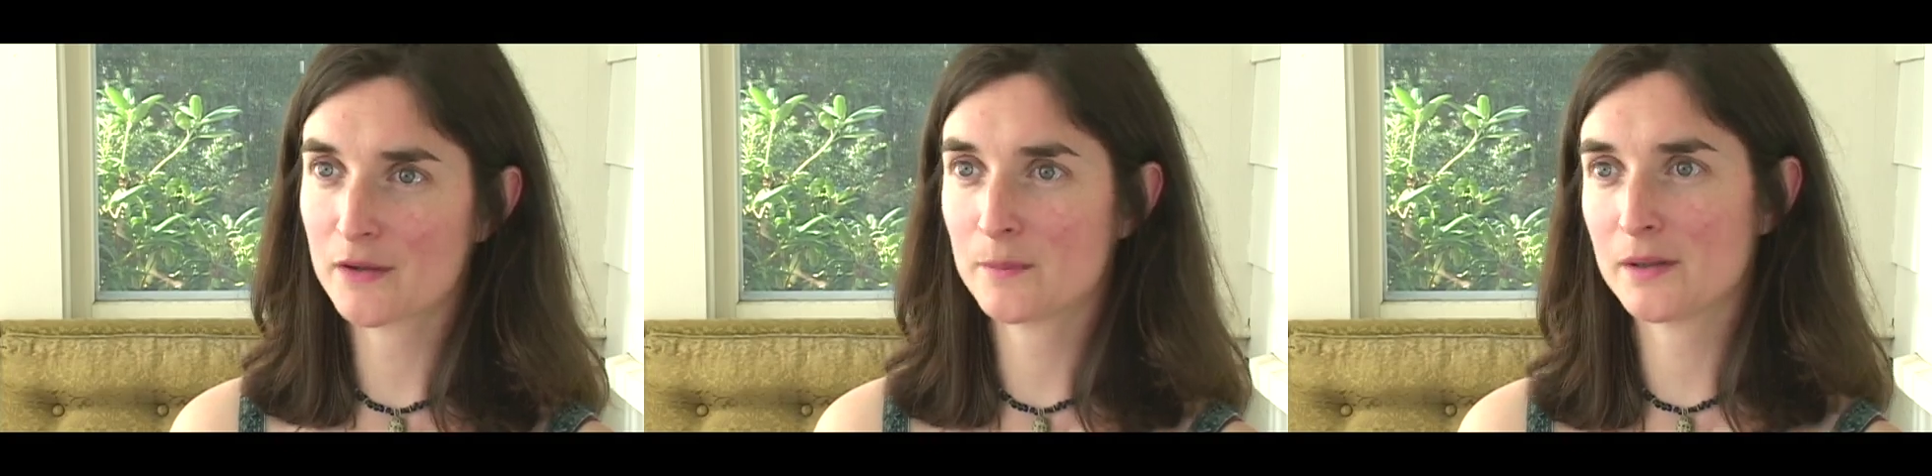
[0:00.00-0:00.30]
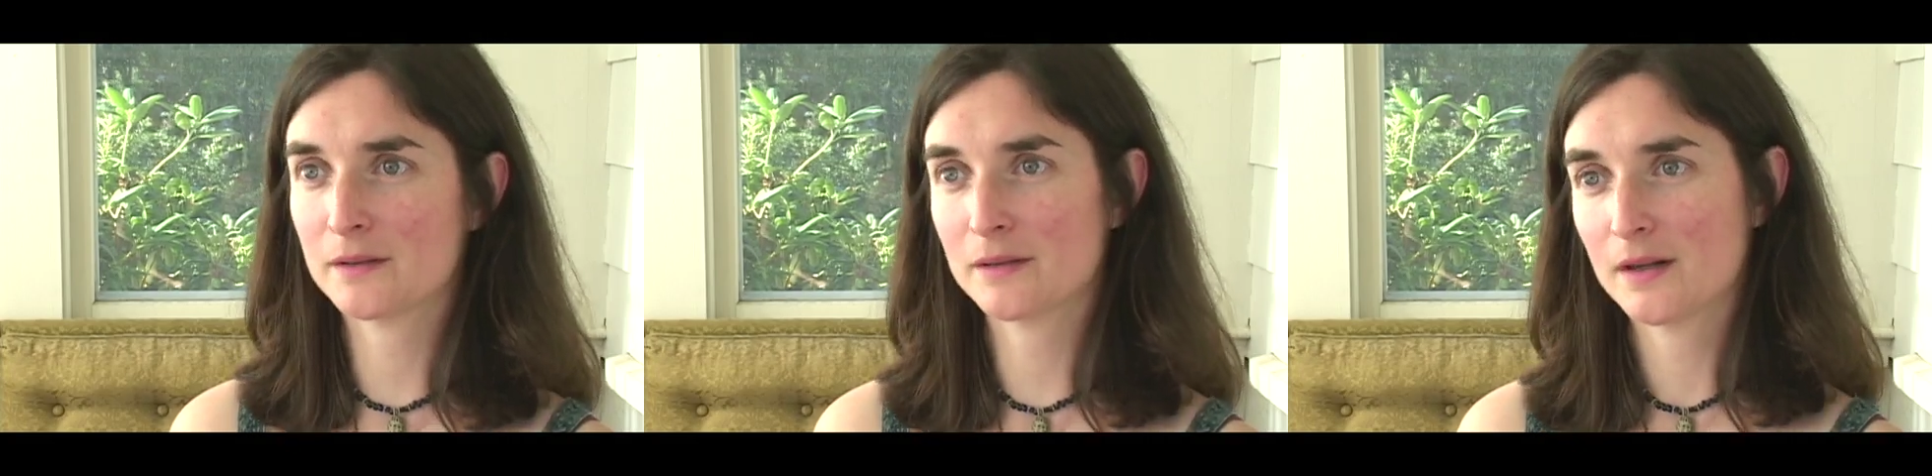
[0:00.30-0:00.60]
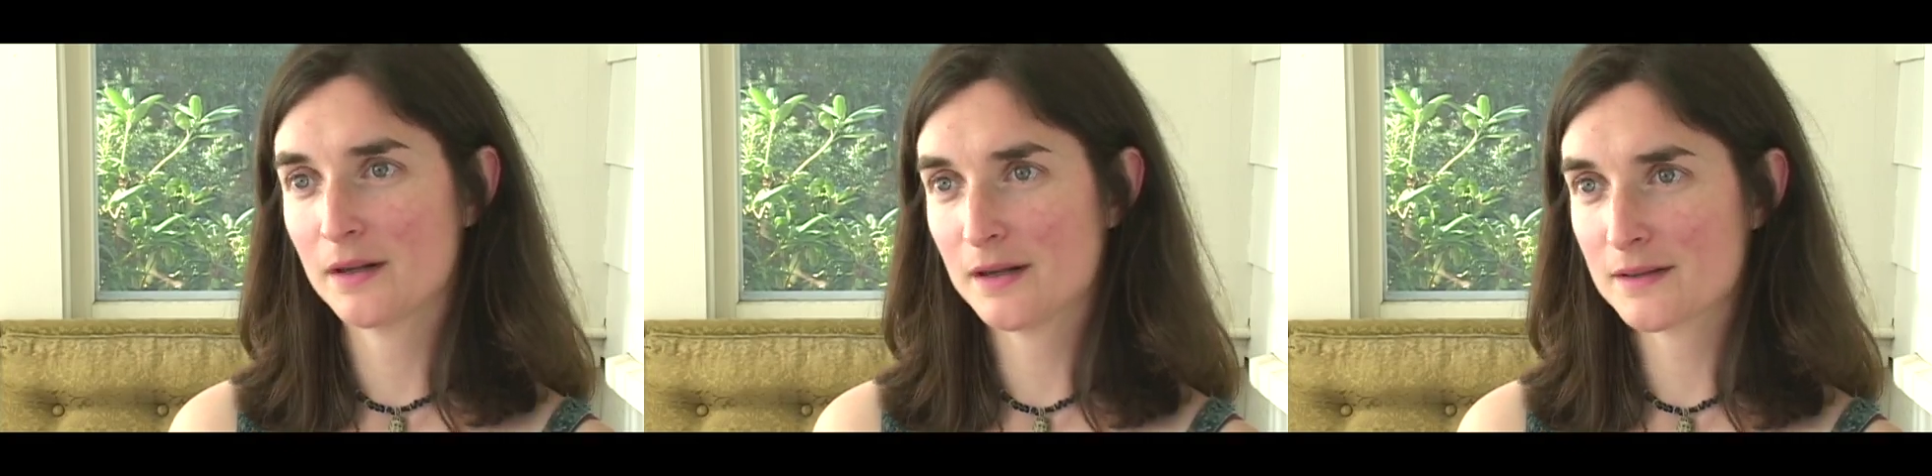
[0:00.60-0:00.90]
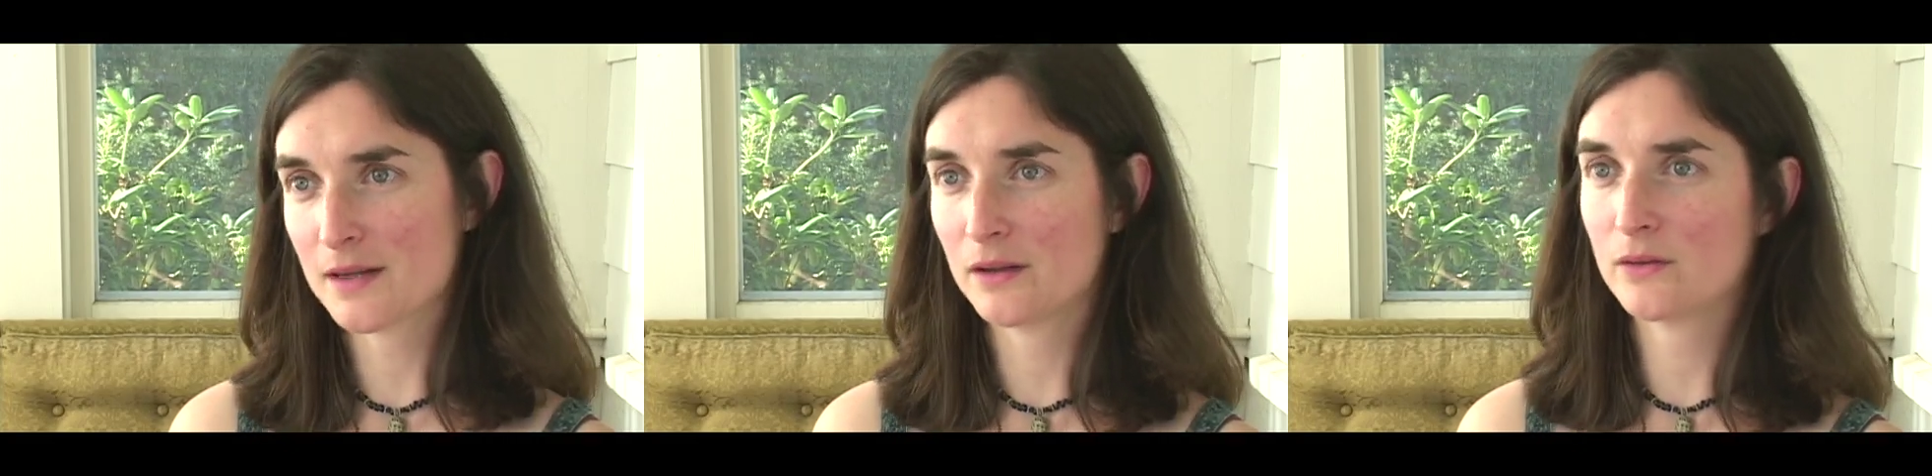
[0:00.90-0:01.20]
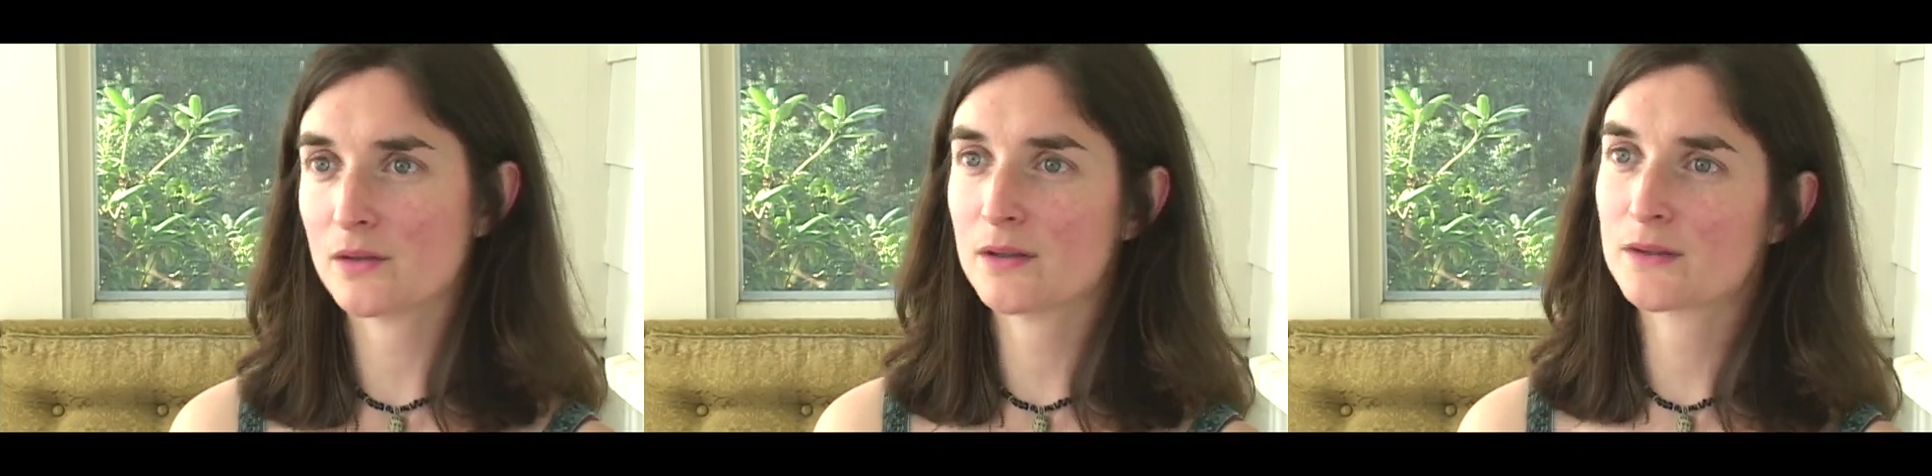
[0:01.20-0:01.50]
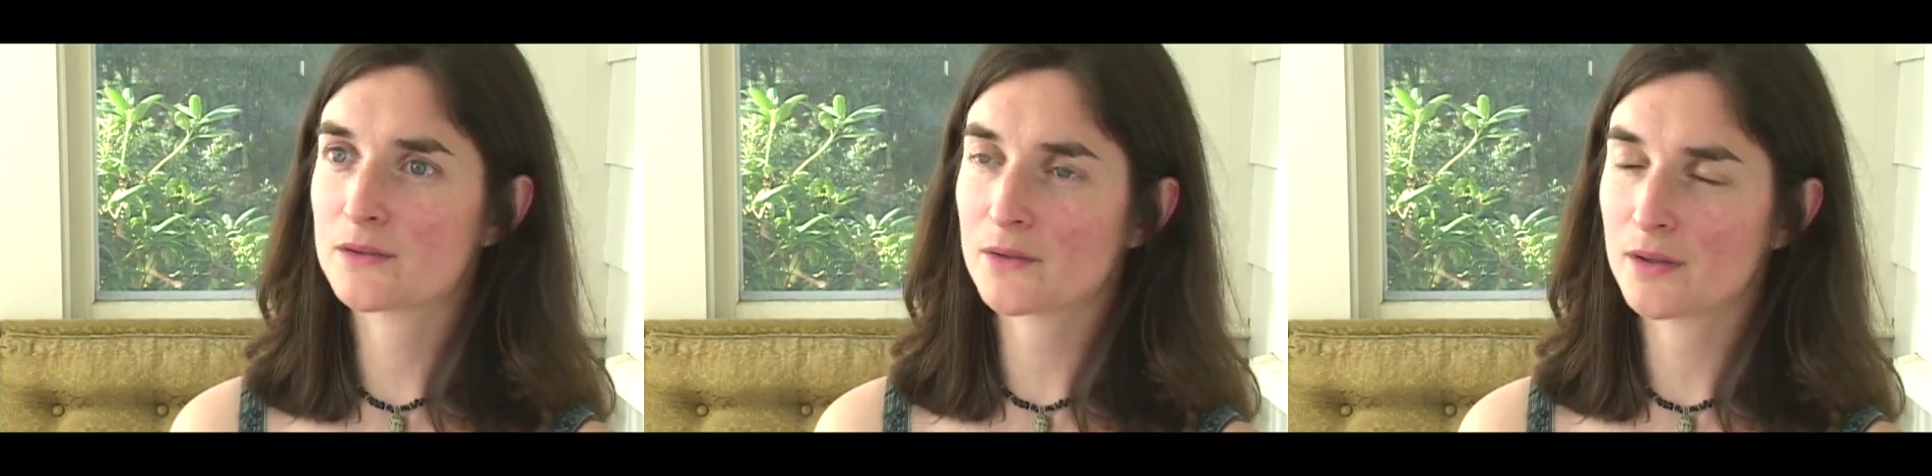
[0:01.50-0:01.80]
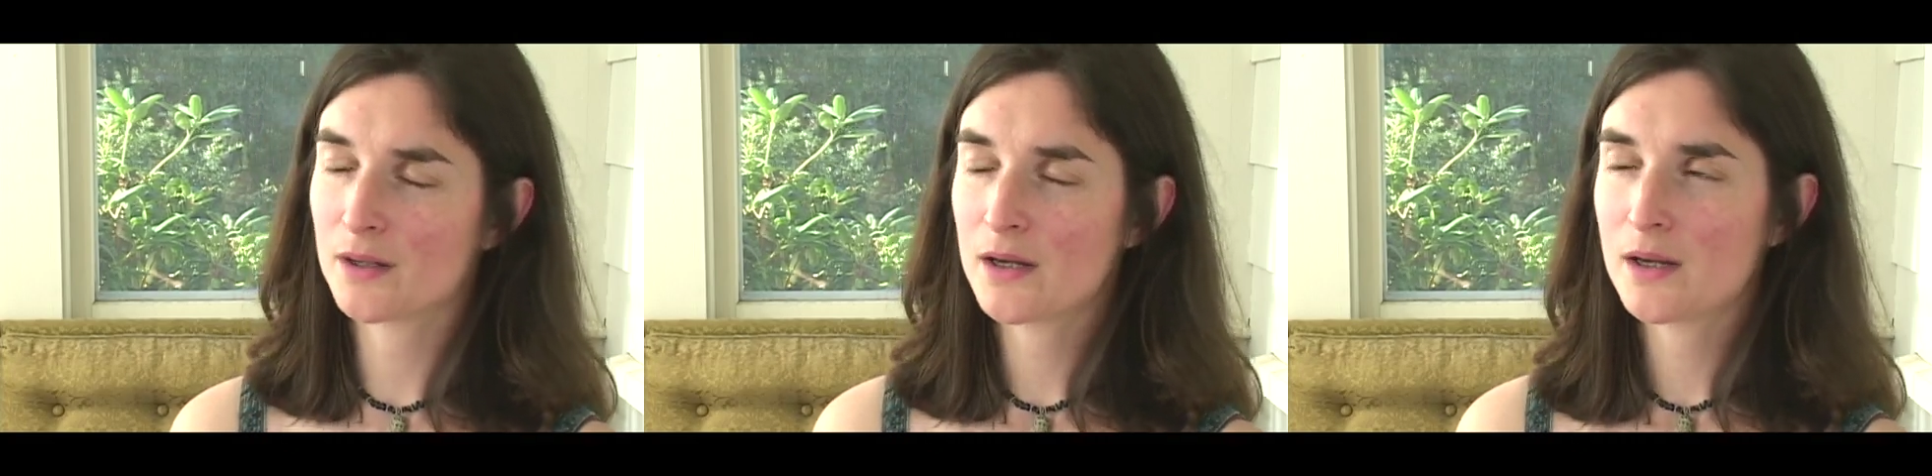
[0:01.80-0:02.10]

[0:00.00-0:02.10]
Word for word: have been in psych units or